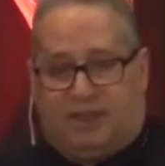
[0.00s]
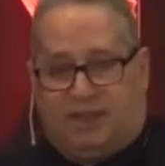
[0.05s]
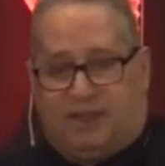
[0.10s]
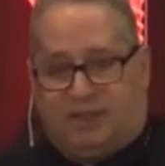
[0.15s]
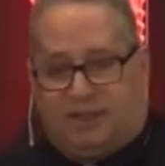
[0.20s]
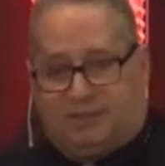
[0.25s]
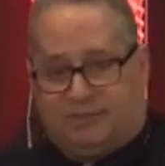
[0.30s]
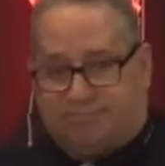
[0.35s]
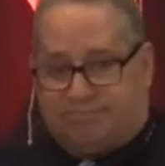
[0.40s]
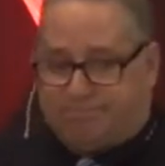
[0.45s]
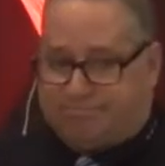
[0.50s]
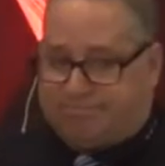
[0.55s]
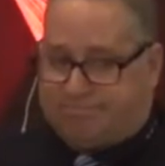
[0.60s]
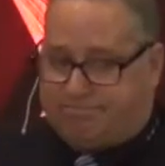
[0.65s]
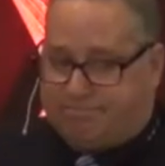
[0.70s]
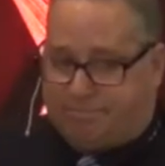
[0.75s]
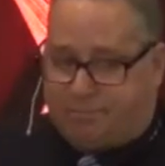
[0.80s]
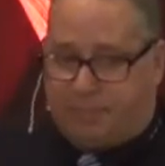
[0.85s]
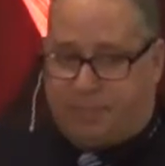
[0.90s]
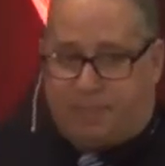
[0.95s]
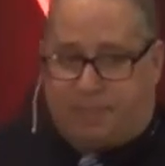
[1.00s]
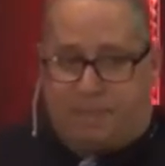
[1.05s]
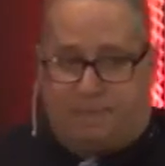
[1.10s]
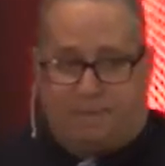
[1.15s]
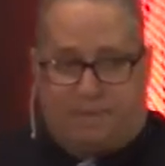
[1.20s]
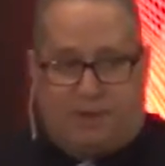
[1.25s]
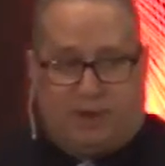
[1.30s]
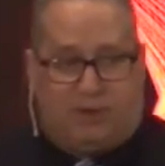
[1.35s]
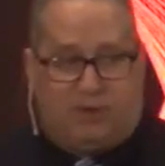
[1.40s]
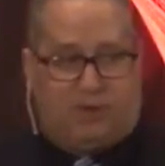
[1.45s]
I don't
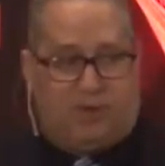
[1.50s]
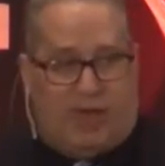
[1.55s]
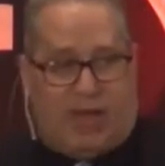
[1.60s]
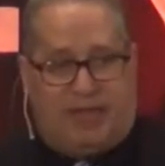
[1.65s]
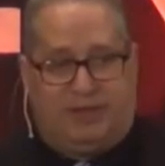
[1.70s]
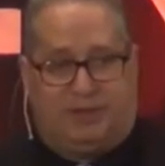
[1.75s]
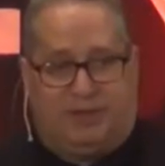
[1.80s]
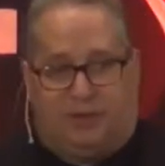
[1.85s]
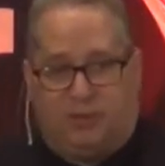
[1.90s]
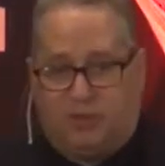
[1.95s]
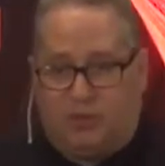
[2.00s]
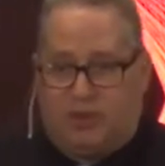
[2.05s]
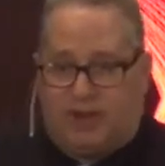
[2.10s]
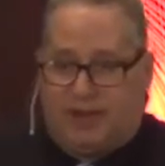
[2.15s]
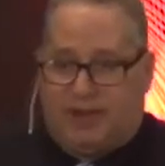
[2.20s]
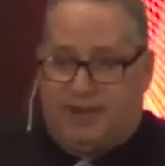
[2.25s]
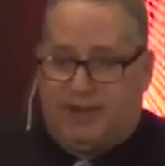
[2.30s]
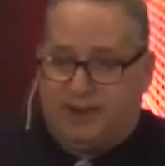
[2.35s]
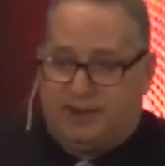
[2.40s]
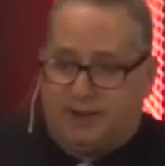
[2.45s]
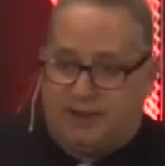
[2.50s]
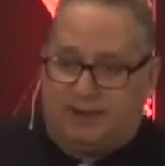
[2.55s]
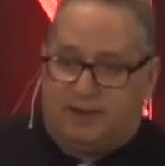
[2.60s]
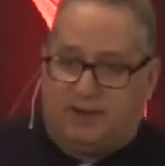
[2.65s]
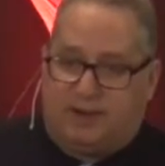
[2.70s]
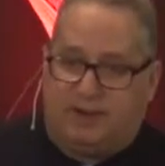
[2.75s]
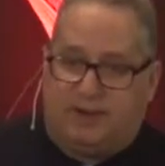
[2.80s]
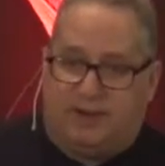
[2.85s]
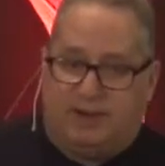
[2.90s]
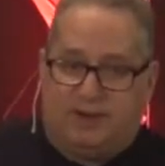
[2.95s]
want to
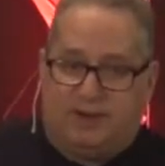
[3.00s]
hear